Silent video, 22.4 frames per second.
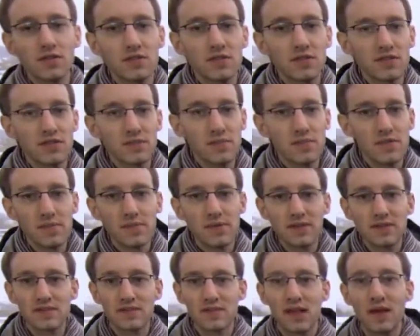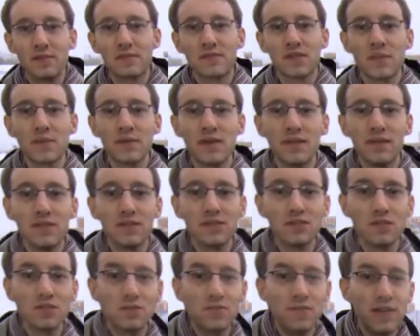Some of the big celebs coming to
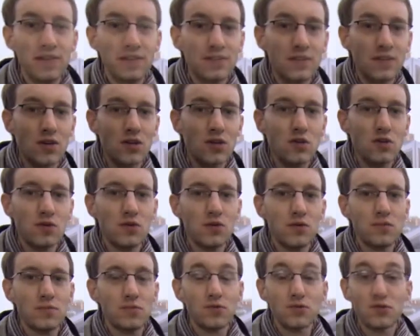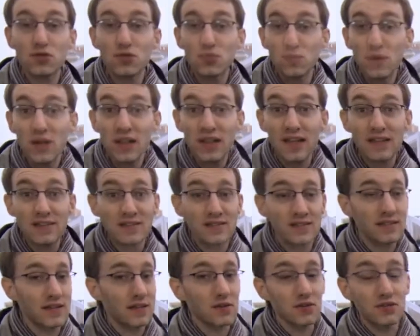this year's fest include Bruce
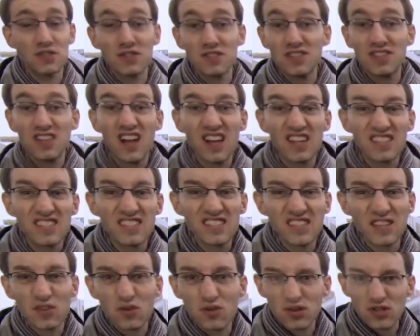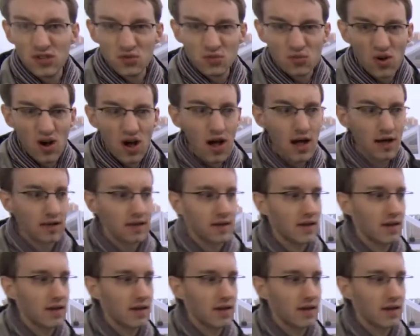Willis, Kirsten Dunst, and Chris Rock.